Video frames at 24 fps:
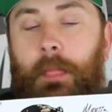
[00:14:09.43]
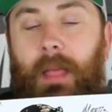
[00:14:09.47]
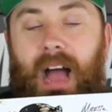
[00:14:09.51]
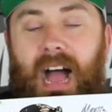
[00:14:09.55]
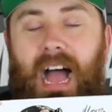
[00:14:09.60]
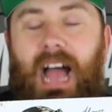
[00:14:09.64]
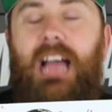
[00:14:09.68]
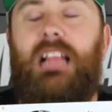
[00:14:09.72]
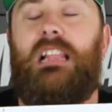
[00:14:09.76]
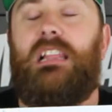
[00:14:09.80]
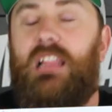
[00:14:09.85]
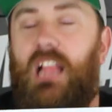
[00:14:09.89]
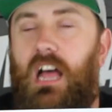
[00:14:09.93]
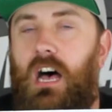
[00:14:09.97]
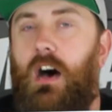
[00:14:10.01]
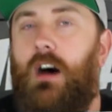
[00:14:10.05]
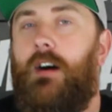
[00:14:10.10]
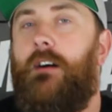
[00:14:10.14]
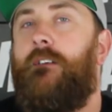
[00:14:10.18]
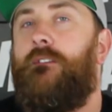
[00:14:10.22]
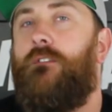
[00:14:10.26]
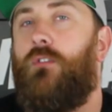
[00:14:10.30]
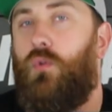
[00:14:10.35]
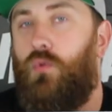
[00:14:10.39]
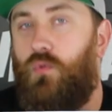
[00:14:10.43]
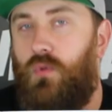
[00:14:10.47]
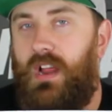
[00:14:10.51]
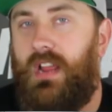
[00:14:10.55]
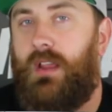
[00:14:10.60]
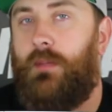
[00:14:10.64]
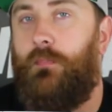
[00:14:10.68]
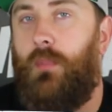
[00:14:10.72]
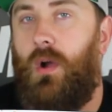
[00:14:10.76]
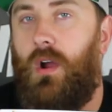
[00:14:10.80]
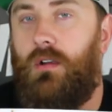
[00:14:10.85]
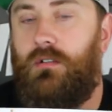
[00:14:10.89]
I love
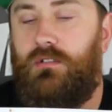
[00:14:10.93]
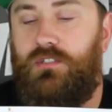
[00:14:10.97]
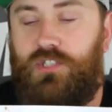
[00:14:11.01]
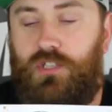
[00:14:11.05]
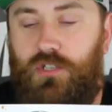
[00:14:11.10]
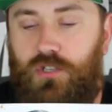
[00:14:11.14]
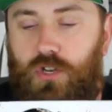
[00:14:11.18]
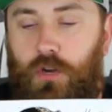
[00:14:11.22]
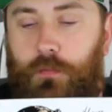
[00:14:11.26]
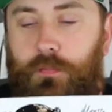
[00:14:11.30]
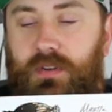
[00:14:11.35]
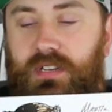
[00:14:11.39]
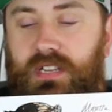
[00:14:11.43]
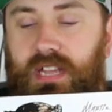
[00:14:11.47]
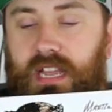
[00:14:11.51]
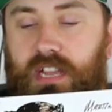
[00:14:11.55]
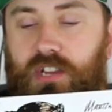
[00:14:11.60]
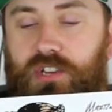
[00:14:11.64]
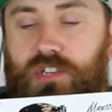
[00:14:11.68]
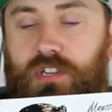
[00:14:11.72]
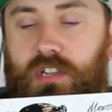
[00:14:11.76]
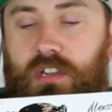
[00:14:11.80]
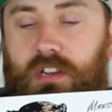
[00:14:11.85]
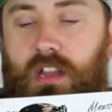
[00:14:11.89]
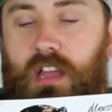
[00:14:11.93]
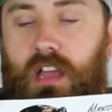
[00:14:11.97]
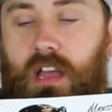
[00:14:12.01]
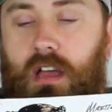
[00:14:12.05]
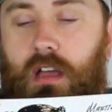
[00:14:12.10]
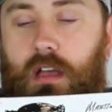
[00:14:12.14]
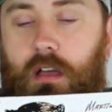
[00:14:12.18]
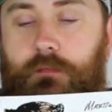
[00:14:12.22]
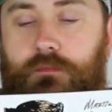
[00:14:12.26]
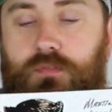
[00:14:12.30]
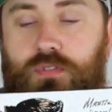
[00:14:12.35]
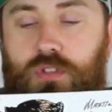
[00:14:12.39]
Rick Martin's interpretation
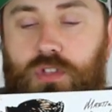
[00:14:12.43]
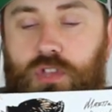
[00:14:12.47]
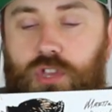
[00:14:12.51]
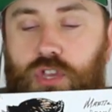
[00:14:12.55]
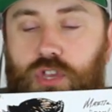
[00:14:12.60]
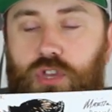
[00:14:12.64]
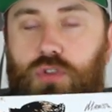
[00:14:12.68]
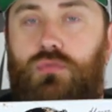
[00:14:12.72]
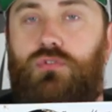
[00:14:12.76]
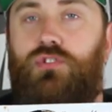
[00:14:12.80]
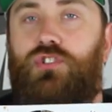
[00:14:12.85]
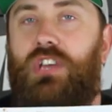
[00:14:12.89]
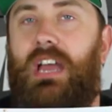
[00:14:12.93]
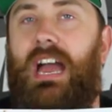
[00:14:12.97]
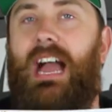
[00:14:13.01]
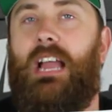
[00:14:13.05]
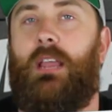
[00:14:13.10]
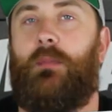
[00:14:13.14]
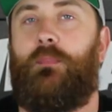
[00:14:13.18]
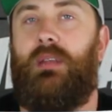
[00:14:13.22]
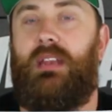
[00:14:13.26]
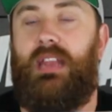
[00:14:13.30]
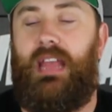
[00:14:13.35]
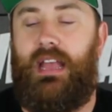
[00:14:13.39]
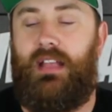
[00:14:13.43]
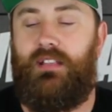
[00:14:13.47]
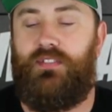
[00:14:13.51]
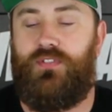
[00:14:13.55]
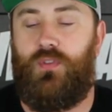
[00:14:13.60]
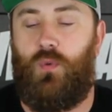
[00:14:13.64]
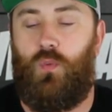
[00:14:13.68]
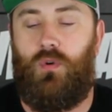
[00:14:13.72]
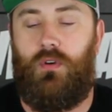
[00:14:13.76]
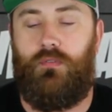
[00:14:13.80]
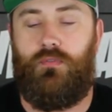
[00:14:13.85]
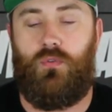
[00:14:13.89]
of Hugh Jackman as
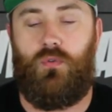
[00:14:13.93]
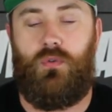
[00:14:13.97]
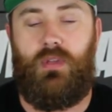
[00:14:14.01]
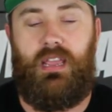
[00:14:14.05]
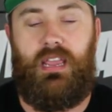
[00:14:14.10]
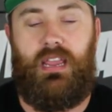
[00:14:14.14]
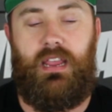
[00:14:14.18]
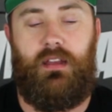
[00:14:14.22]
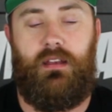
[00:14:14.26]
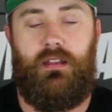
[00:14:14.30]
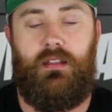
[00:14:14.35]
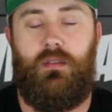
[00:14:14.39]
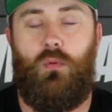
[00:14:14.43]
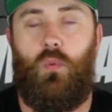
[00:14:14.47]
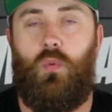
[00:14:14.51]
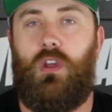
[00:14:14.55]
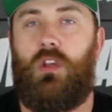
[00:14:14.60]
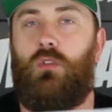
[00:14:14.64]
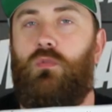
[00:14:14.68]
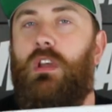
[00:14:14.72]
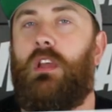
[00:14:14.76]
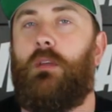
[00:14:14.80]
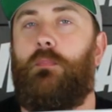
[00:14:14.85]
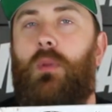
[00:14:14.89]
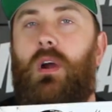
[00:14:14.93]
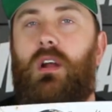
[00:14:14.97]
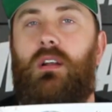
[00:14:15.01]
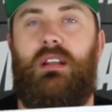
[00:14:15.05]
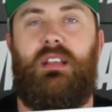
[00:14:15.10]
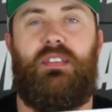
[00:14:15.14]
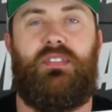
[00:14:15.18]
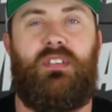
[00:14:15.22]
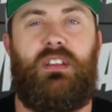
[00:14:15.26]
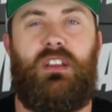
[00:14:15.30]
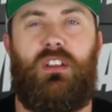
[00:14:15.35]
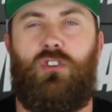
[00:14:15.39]
the Wolverine. Rick
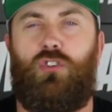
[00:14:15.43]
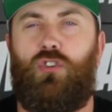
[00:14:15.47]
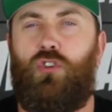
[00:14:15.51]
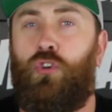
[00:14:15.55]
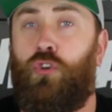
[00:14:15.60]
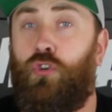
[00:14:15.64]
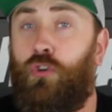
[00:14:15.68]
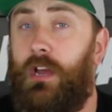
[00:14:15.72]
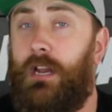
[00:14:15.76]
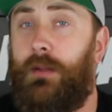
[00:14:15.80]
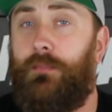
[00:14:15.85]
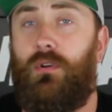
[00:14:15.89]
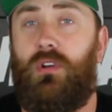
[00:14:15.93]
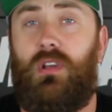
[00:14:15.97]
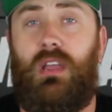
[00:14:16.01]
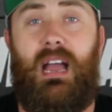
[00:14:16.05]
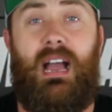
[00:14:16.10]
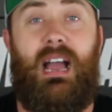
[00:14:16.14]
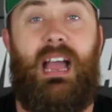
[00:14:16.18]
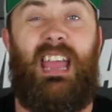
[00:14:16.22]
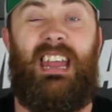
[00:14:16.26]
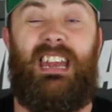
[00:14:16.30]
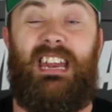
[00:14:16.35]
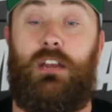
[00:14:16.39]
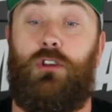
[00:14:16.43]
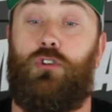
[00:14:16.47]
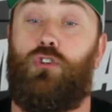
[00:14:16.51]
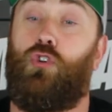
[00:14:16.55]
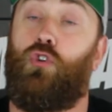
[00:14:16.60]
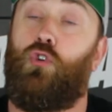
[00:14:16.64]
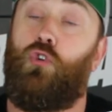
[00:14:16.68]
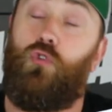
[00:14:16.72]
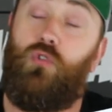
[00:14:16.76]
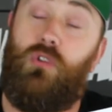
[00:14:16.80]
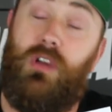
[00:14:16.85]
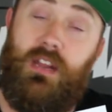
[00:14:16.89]
Martin is an incredible guy, an
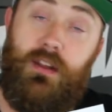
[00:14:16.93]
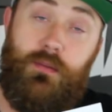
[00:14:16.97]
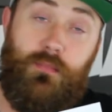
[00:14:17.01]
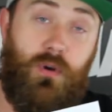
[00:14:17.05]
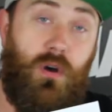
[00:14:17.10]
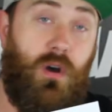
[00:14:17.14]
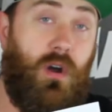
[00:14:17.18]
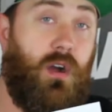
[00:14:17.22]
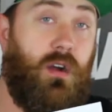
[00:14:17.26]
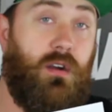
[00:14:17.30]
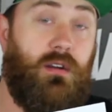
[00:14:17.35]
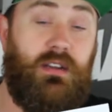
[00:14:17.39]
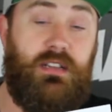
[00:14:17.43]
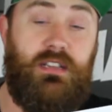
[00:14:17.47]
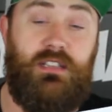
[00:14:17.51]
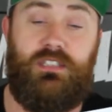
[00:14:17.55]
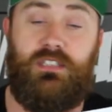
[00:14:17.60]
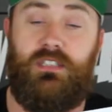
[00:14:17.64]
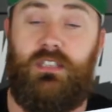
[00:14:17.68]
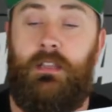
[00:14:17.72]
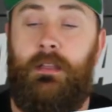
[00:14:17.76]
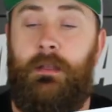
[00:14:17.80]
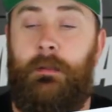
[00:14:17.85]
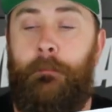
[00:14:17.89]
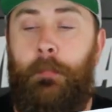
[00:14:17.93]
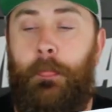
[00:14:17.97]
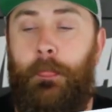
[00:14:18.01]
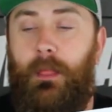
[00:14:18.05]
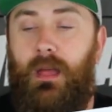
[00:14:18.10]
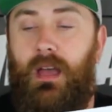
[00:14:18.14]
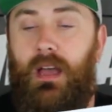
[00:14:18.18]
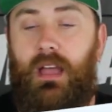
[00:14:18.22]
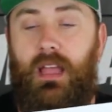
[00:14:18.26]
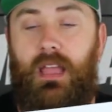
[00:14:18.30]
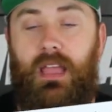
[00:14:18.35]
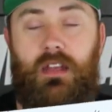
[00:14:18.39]
incredible artist,
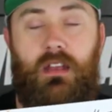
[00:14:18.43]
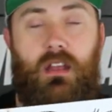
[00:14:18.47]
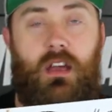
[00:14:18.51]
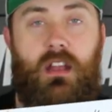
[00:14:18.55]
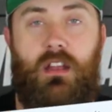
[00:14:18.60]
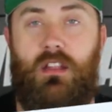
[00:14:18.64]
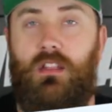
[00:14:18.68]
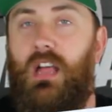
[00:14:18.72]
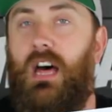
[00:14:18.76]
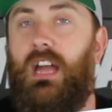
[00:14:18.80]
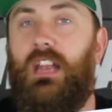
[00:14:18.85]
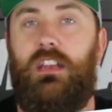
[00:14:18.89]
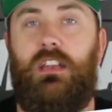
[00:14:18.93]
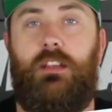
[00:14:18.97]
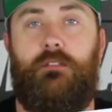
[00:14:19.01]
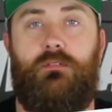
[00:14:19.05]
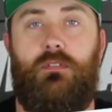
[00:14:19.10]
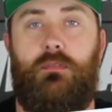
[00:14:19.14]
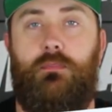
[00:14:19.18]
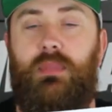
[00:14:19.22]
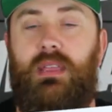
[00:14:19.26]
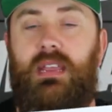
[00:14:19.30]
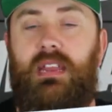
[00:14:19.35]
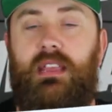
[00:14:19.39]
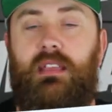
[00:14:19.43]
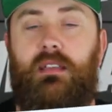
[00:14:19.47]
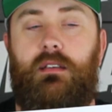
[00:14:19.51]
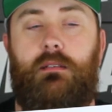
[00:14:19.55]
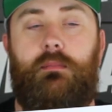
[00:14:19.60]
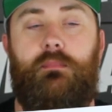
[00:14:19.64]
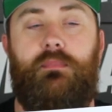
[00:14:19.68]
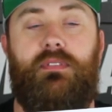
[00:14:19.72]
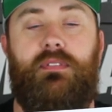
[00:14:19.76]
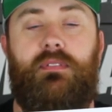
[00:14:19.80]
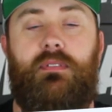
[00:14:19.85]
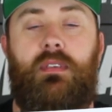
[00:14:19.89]
uh, and on a lot of different
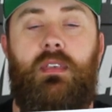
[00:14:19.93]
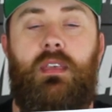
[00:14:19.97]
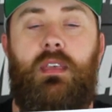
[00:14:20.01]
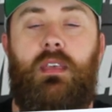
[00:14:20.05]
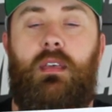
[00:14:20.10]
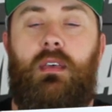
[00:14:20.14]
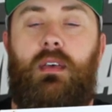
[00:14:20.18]
mediums.